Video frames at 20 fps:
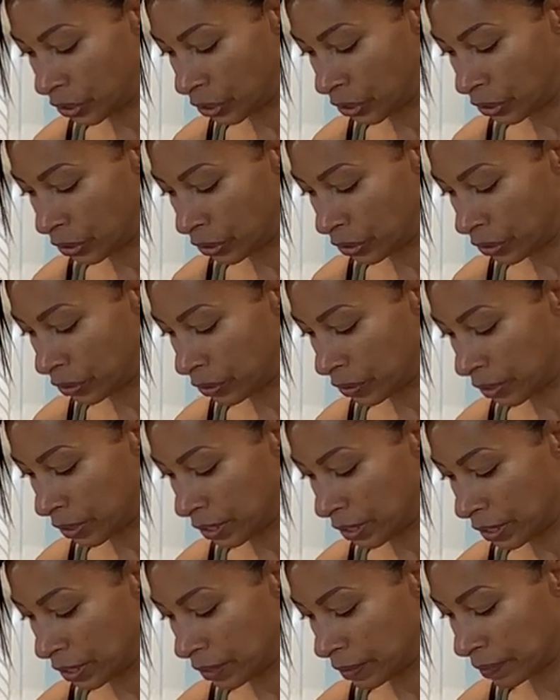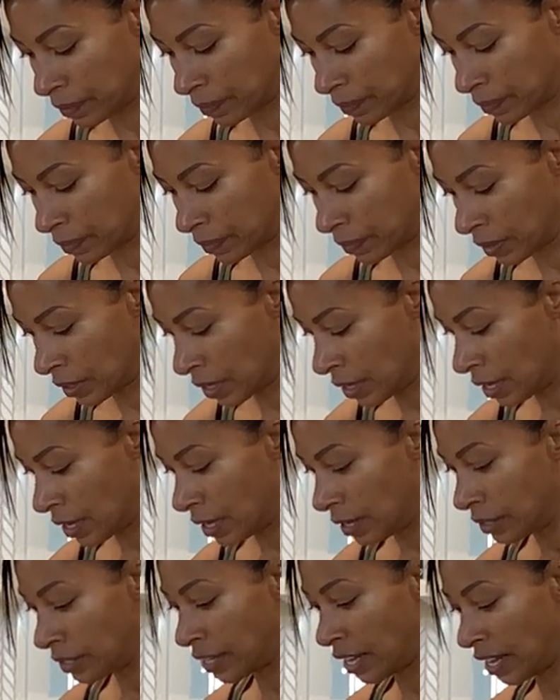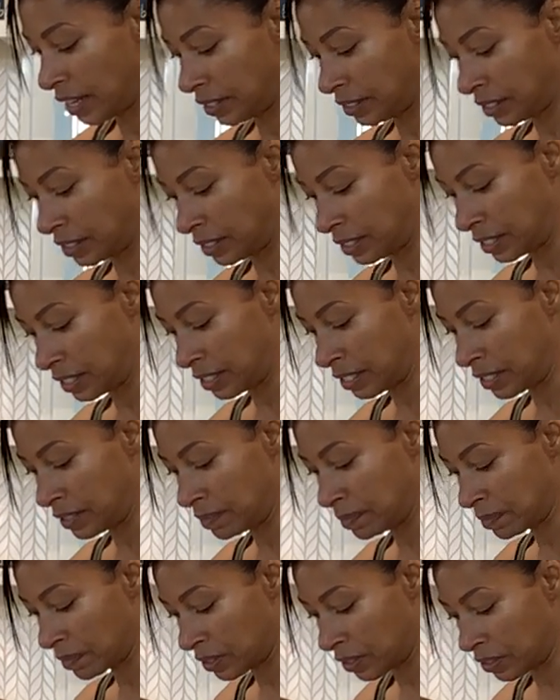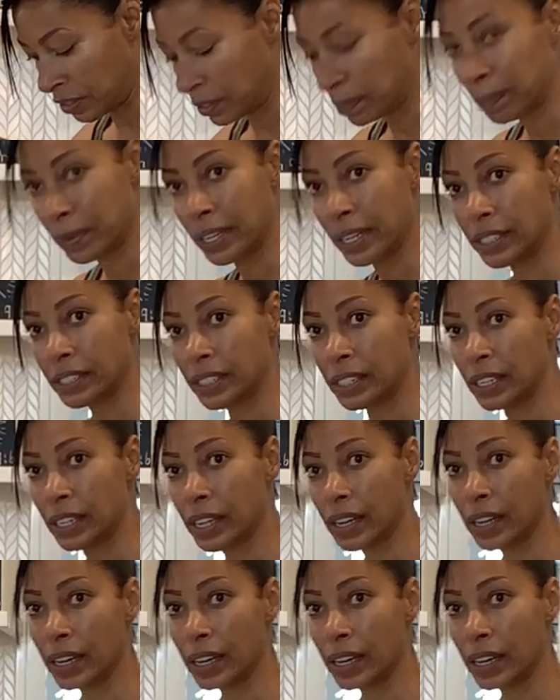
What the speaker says: to take just a little bit